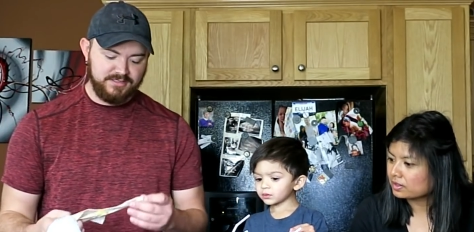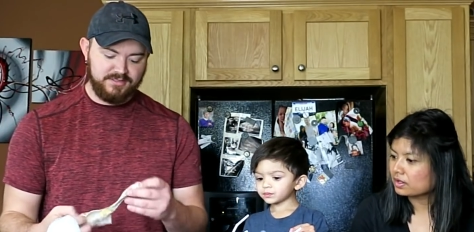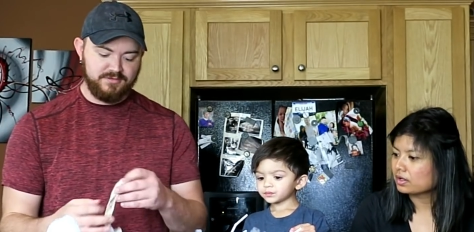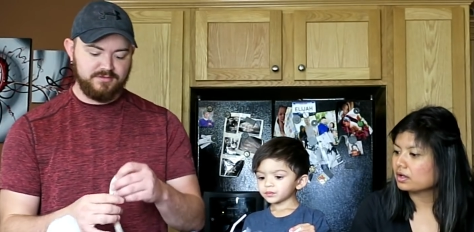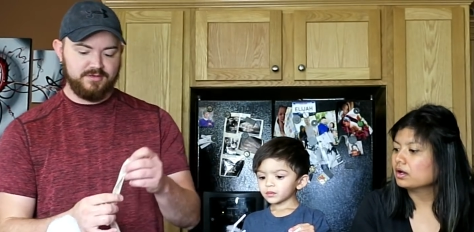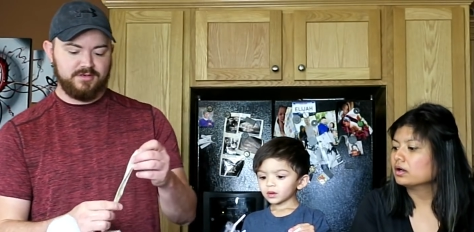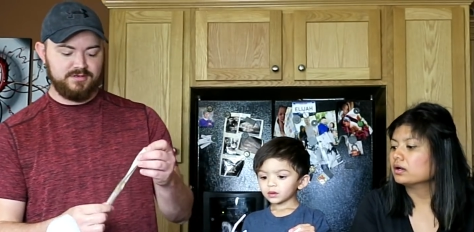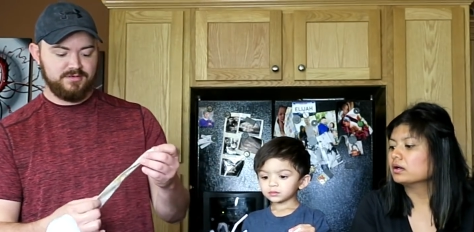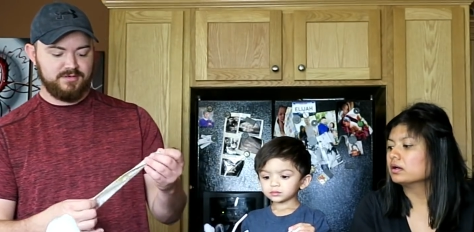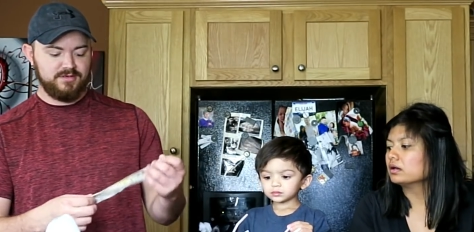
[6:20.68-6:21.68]
Speaker 1: in store.
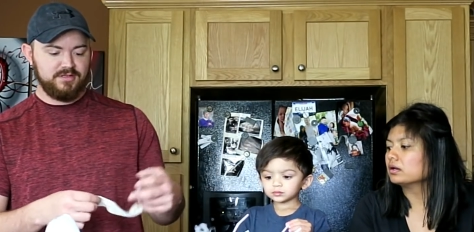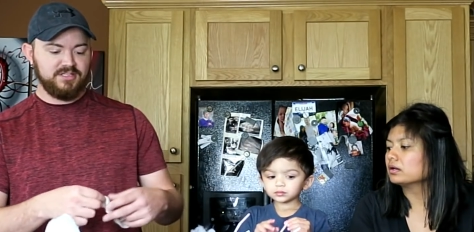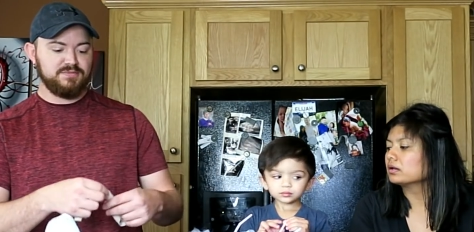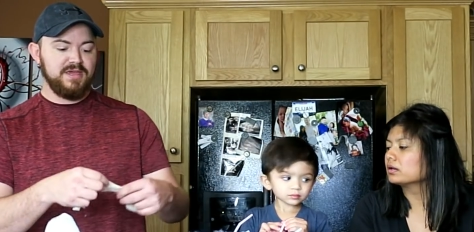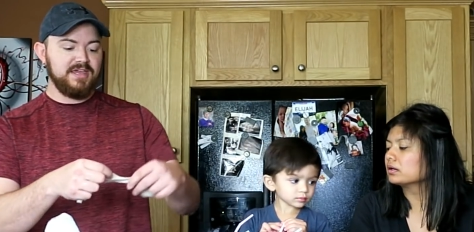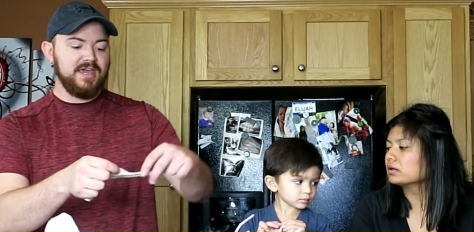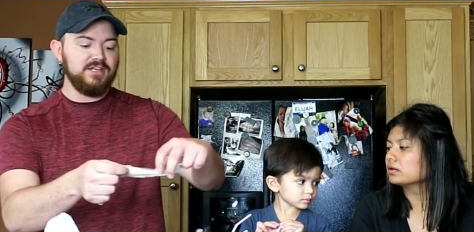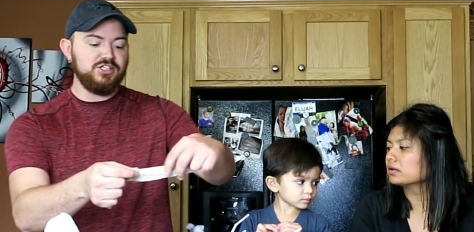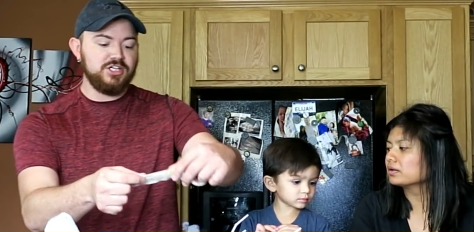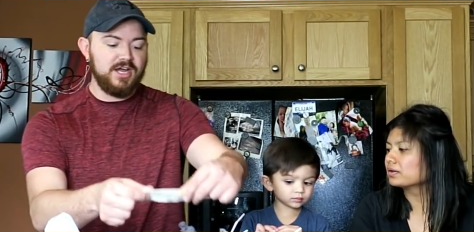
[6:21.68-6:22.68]
Let's make
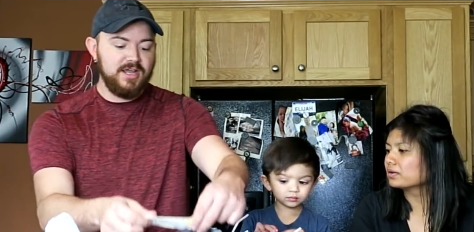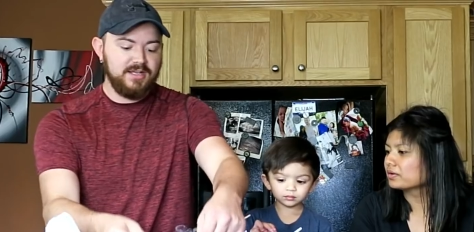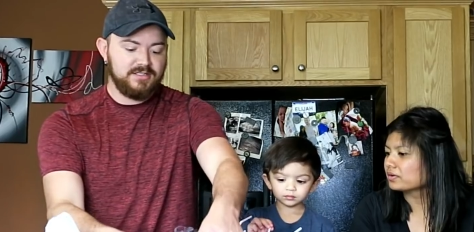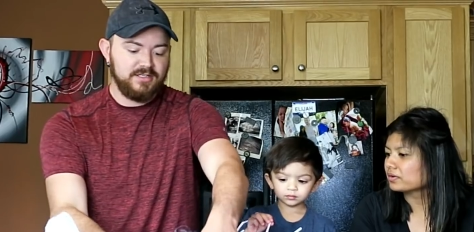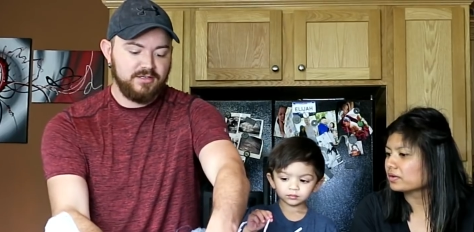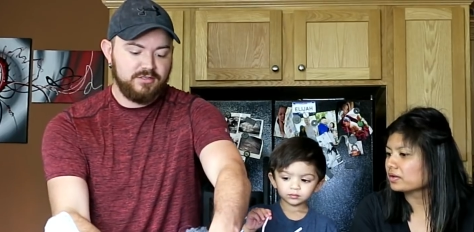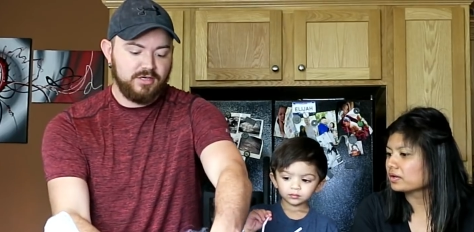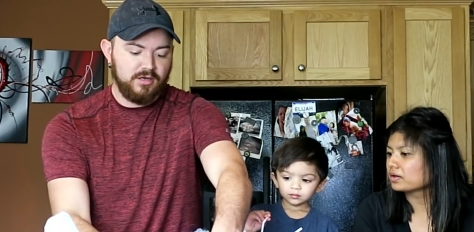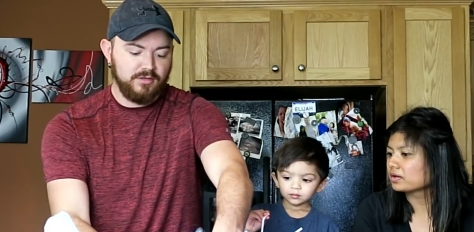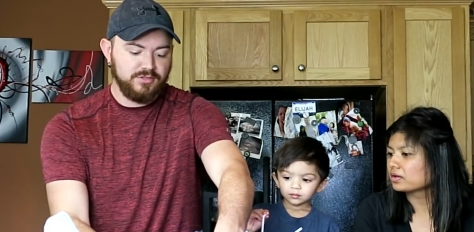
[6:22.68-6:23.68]
a giant
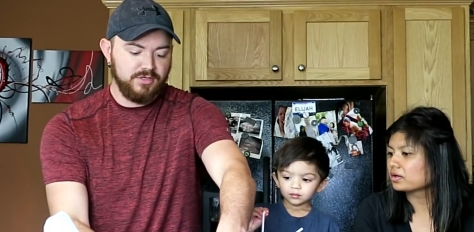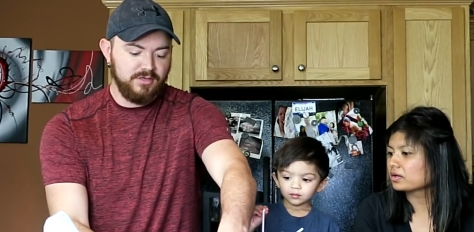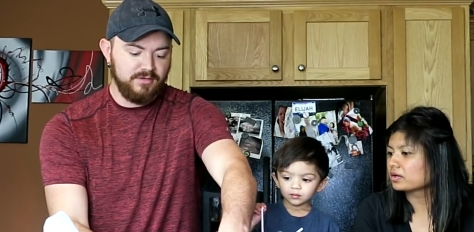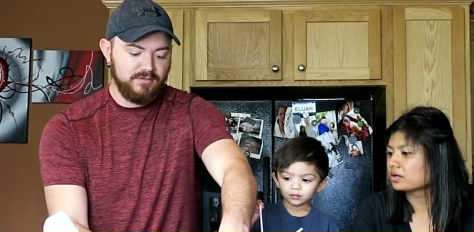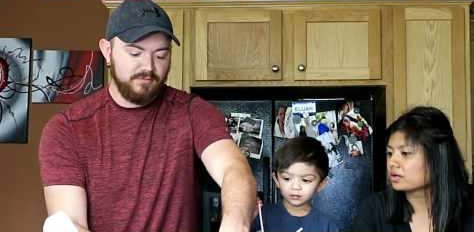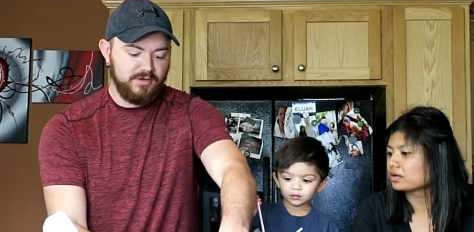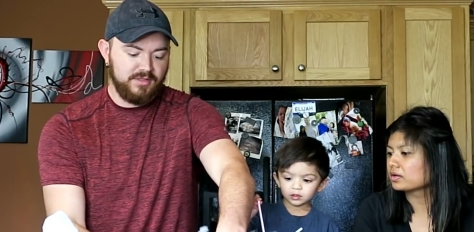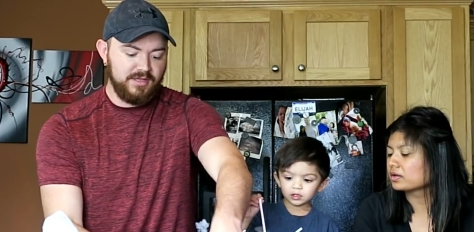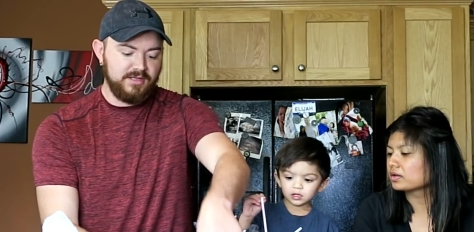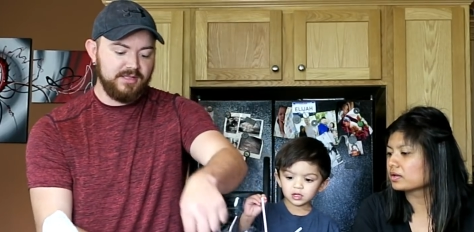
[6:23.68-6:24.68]
cauldron. What do
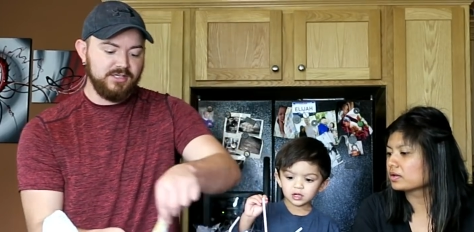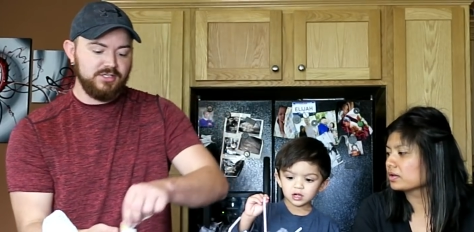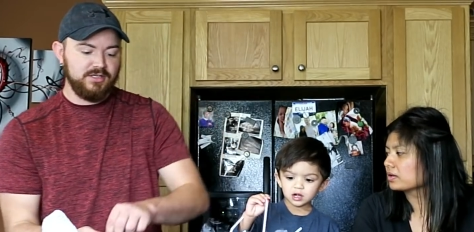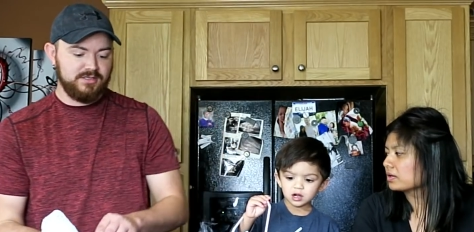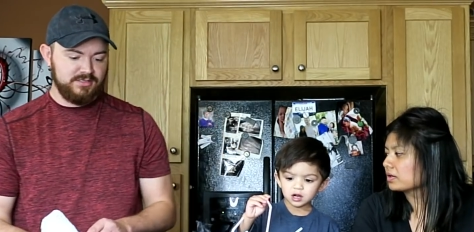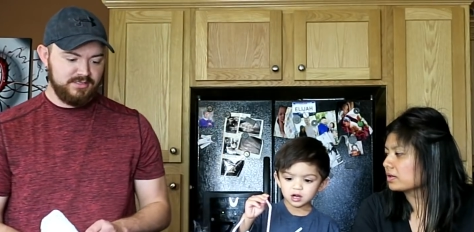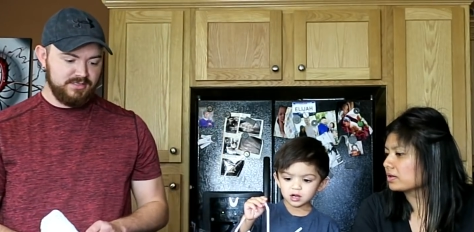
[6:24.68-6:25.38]
you think, Elijah?